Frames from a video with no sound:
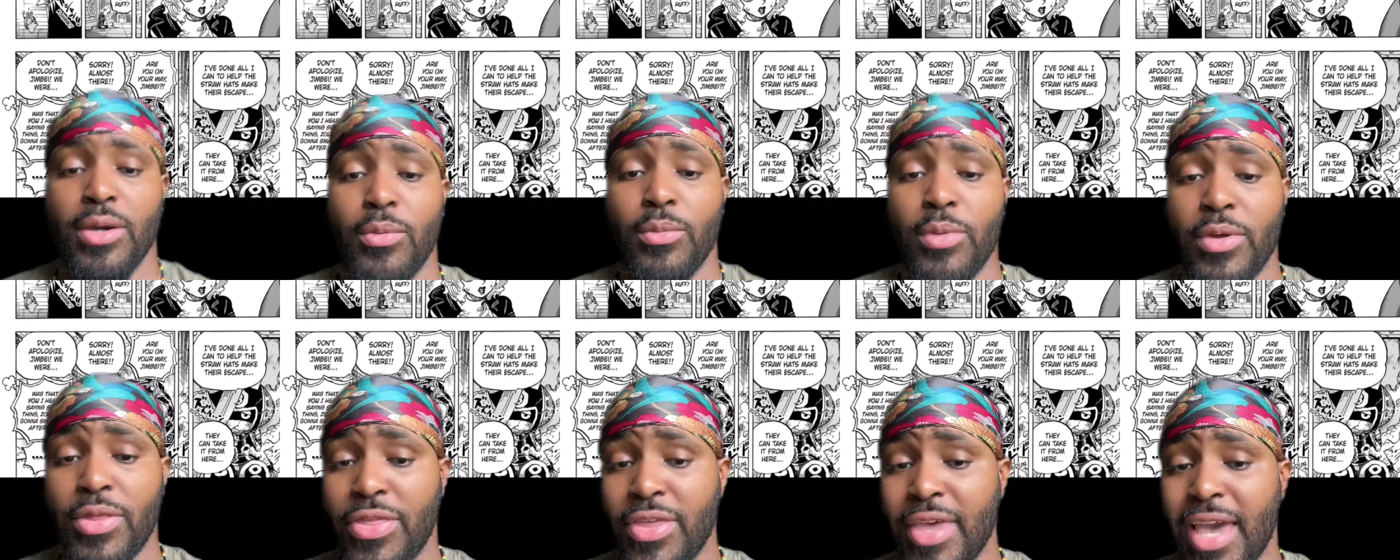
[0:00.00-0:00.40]

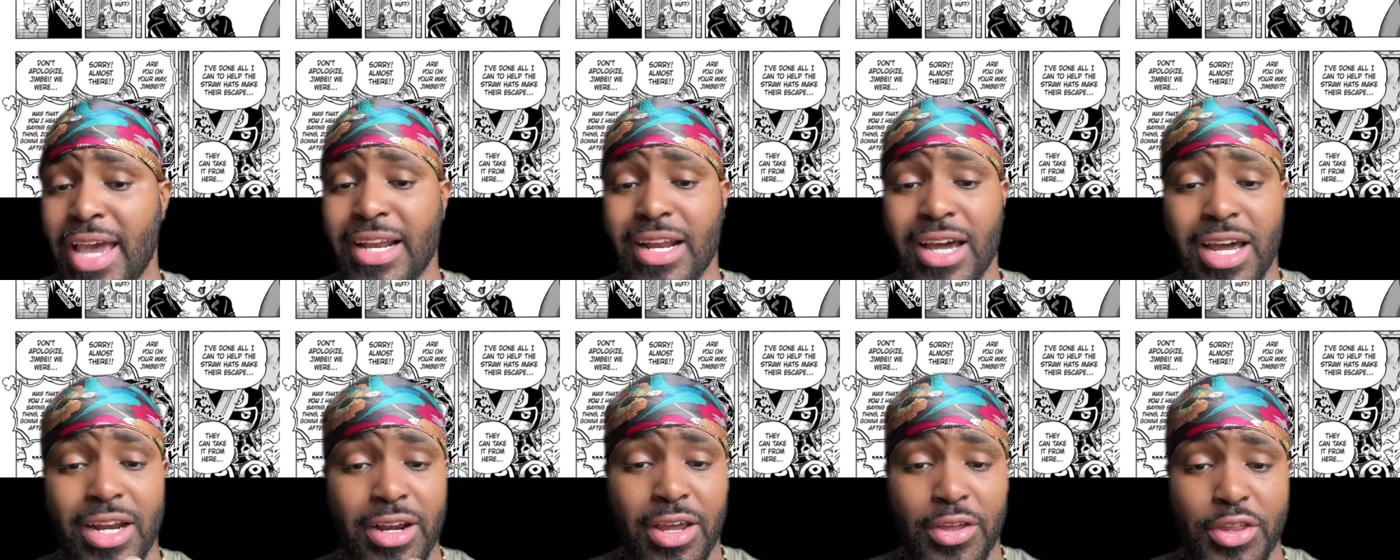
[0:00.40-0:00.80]
With yet
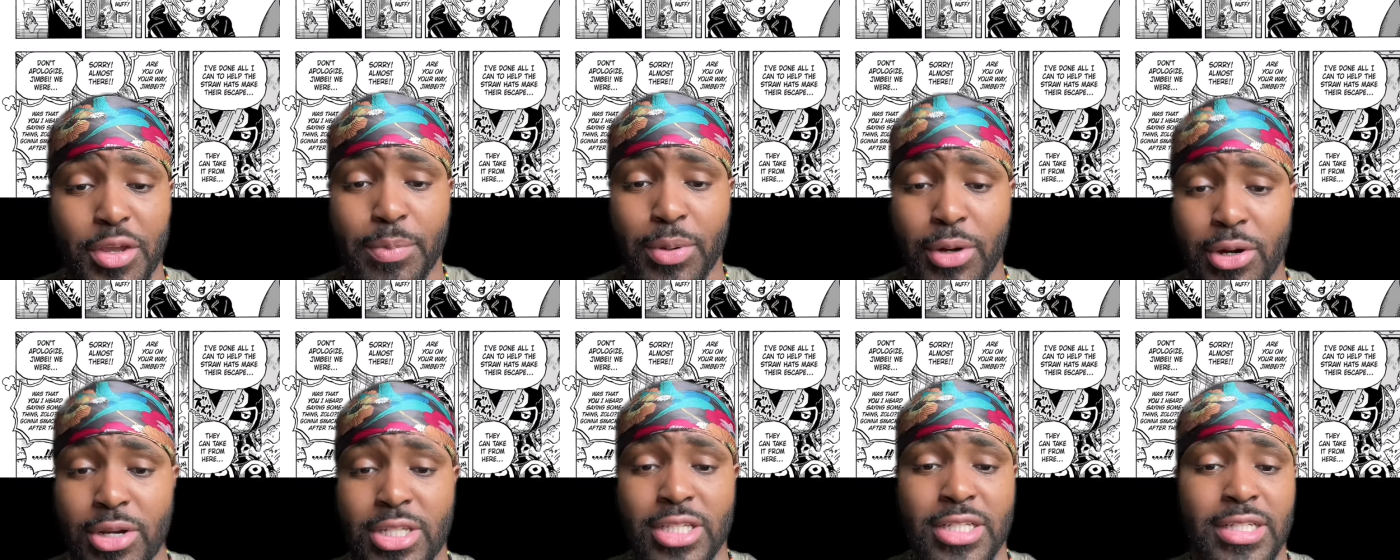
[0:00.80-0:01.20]
another
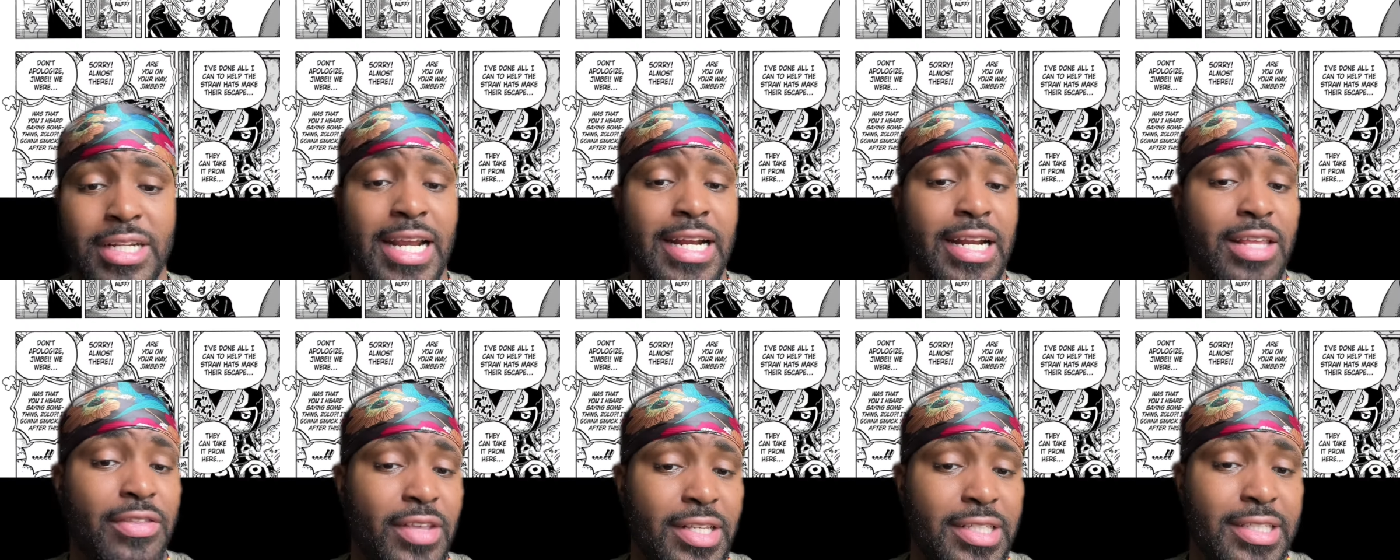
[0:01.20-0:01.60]
person,
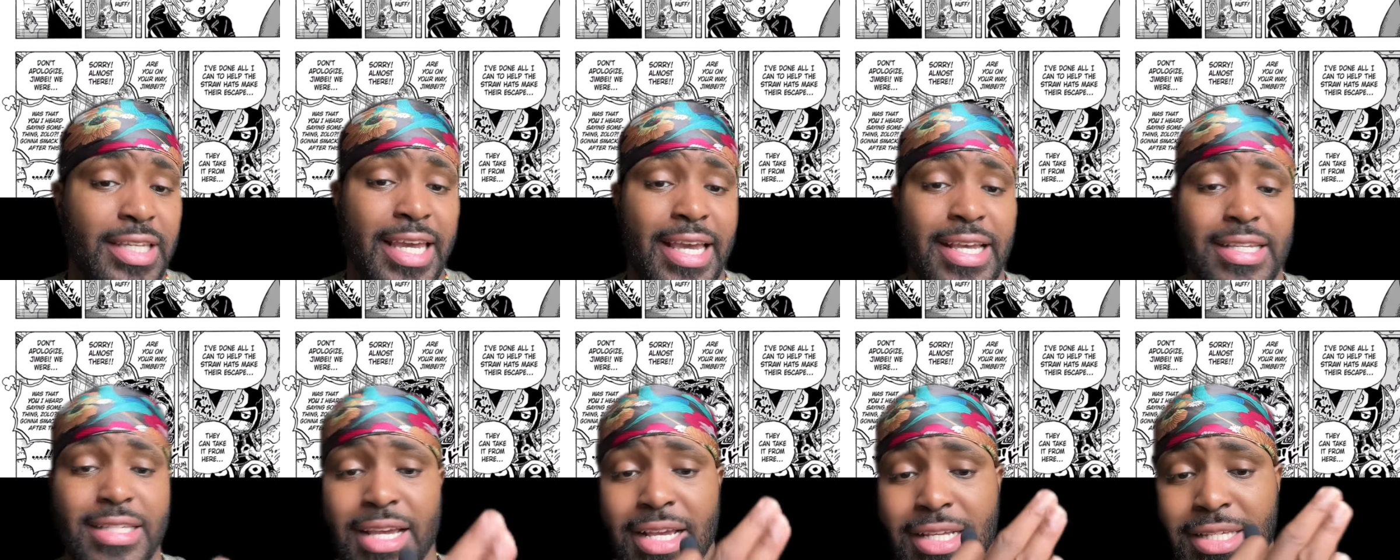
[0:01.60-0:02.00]
and in this
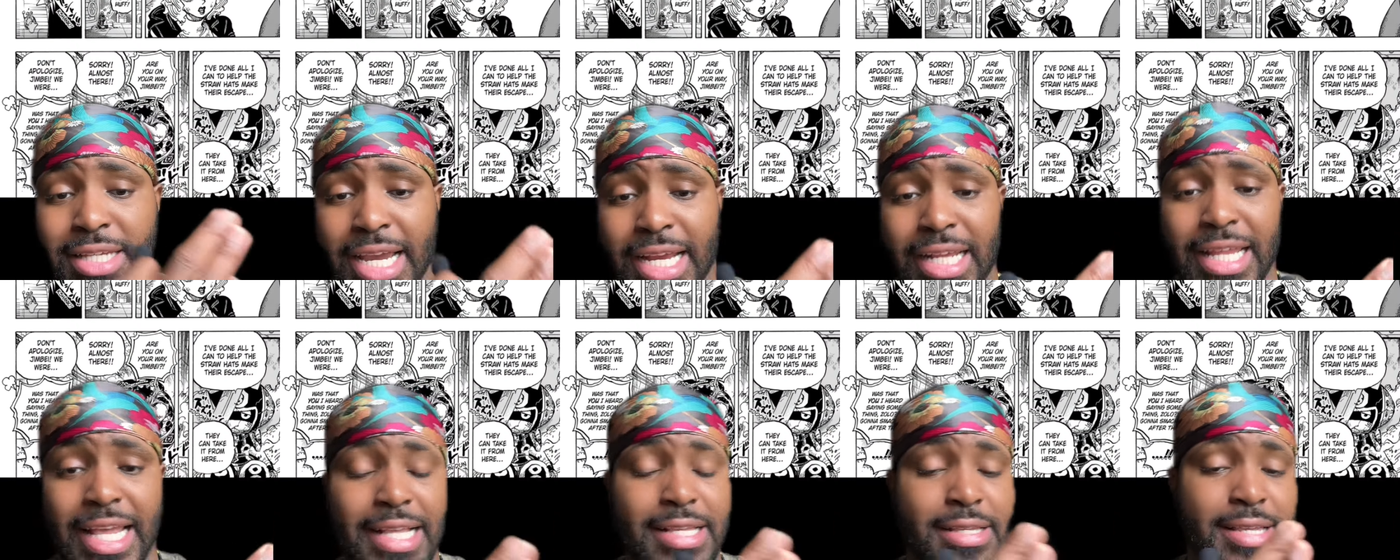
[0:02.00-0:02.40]
case, a
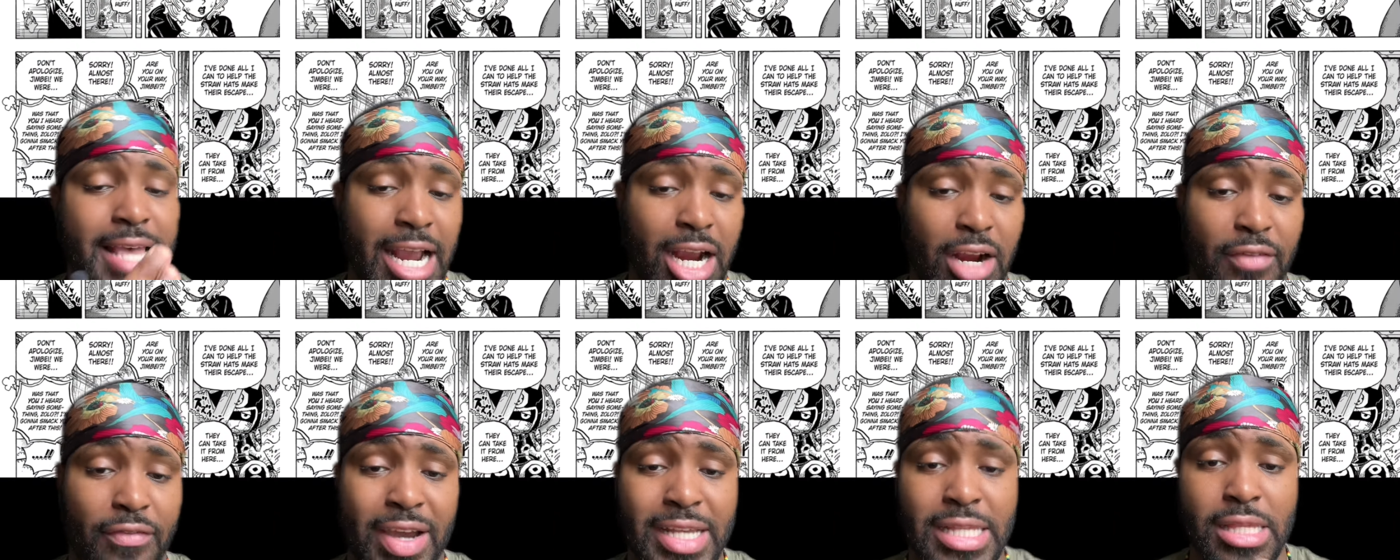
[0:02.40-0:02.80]
satellite
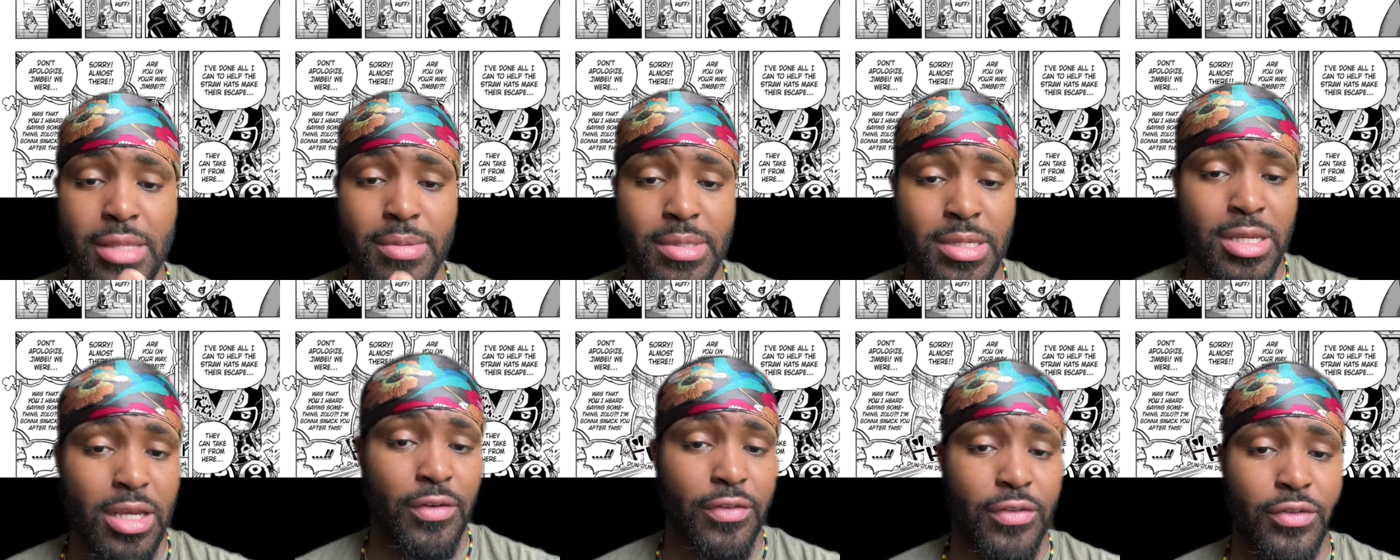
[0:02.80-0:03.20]
sacrificing
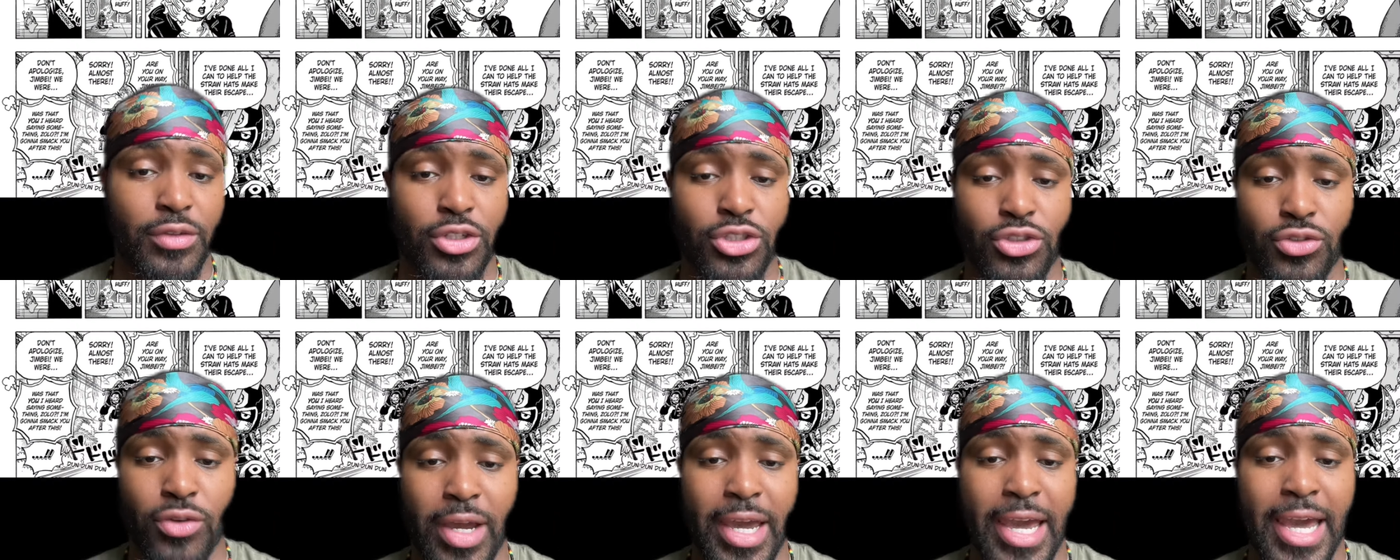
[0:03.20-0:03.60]
themselves for the
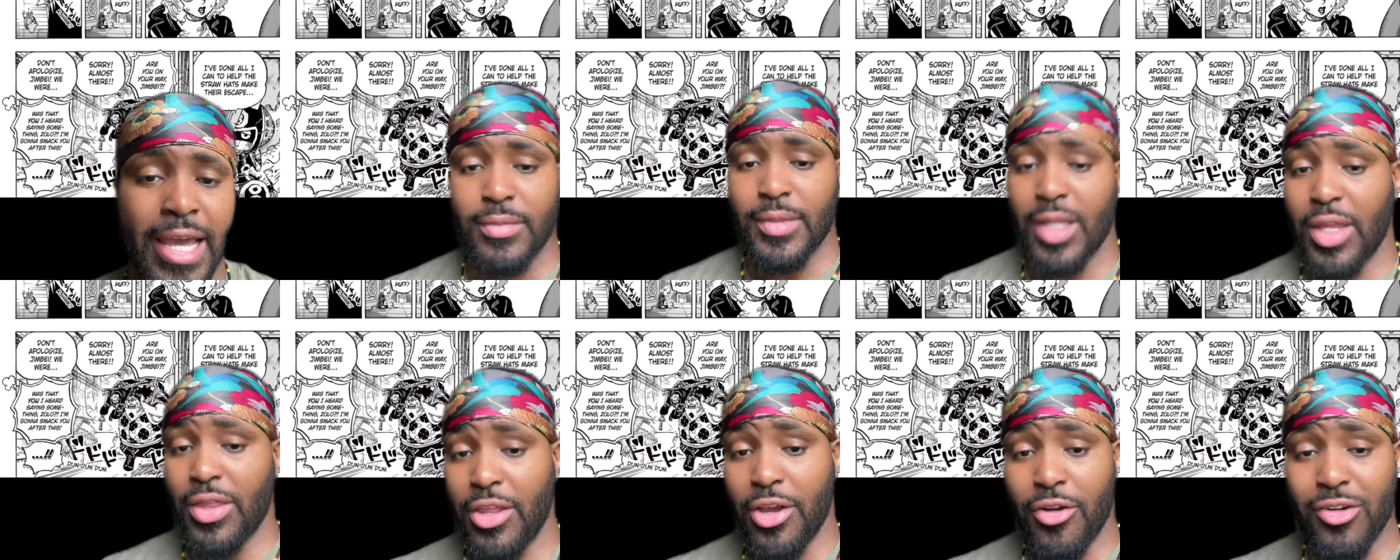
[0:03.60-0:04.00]
Straw Hat,
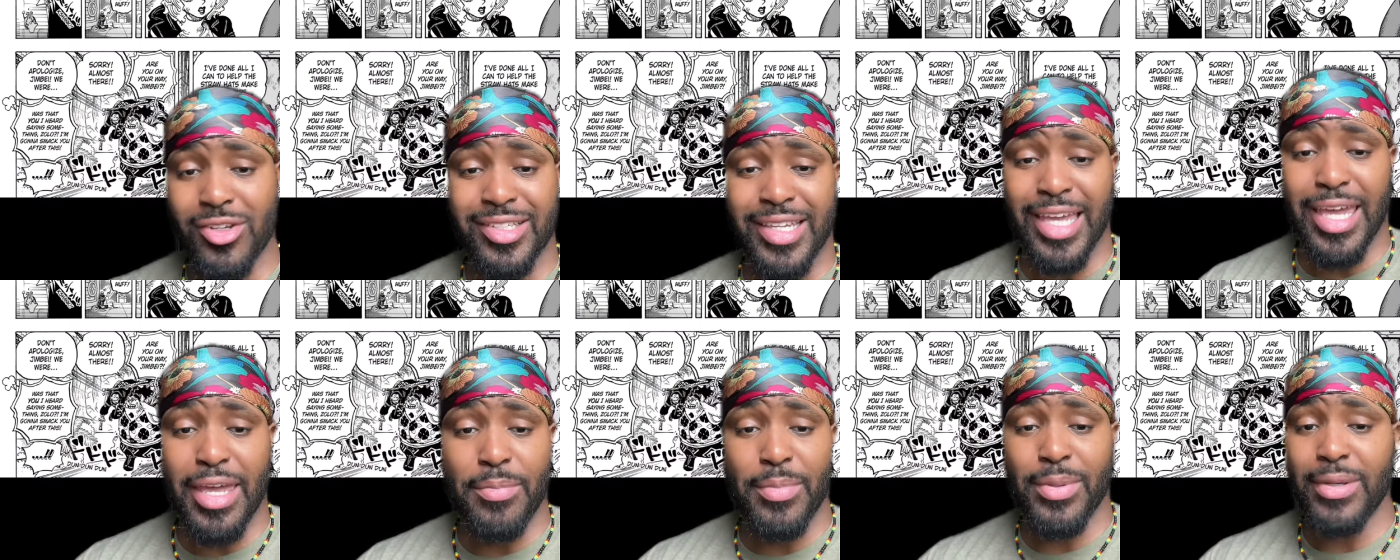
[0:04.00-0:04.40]
their
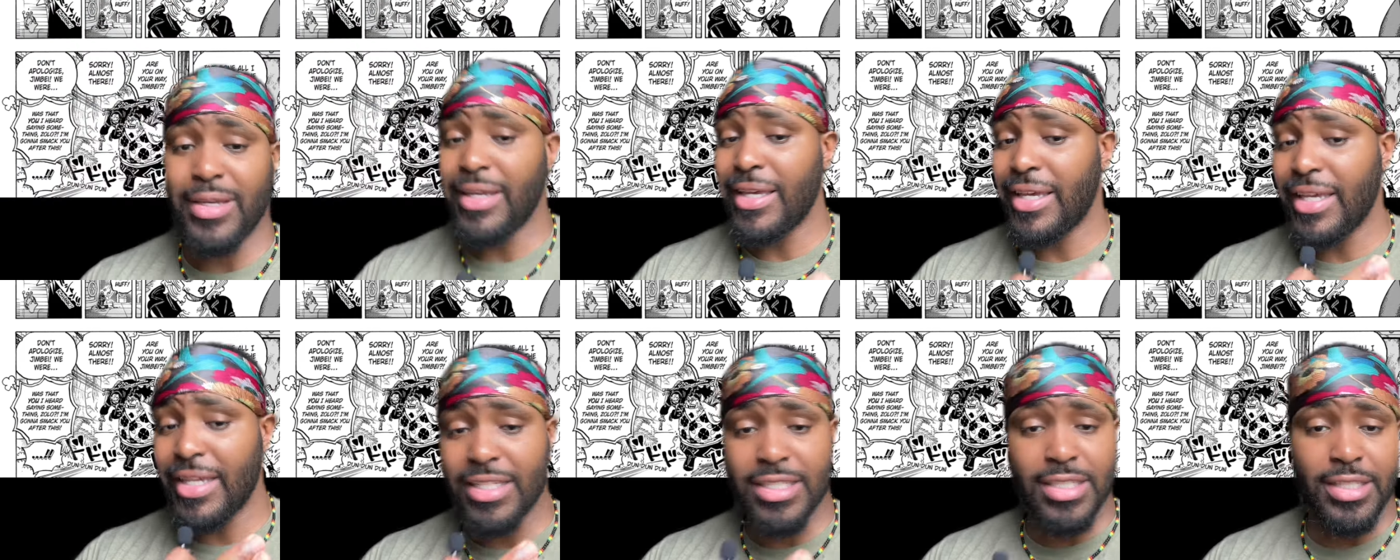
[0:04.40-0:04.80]
escape
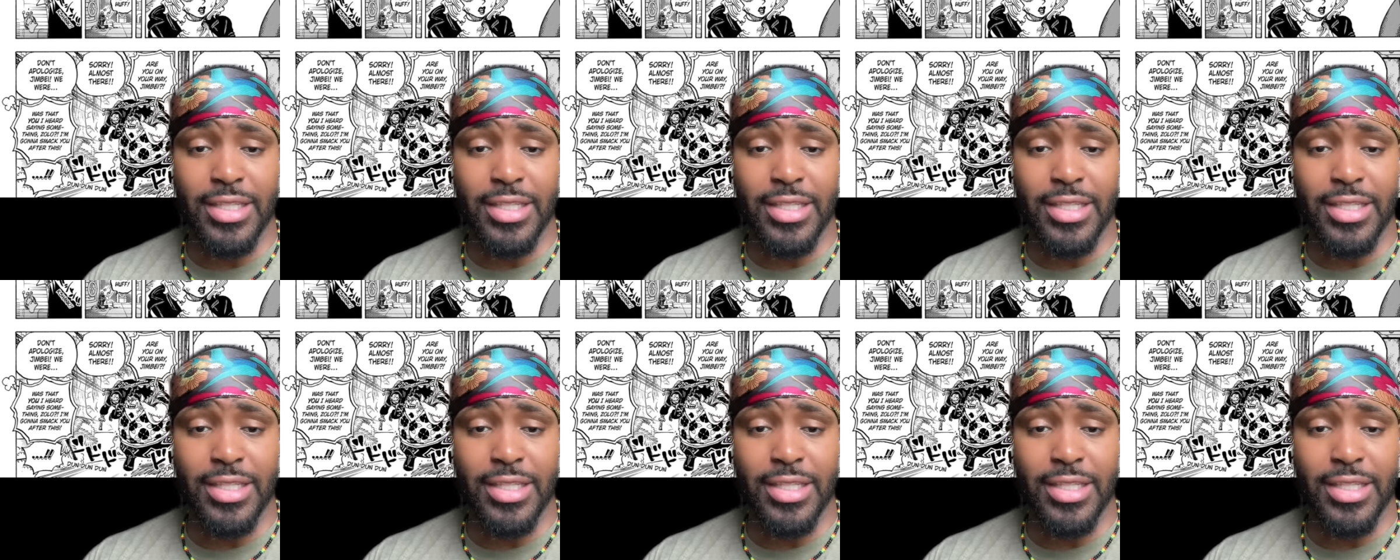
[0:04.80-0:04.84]
is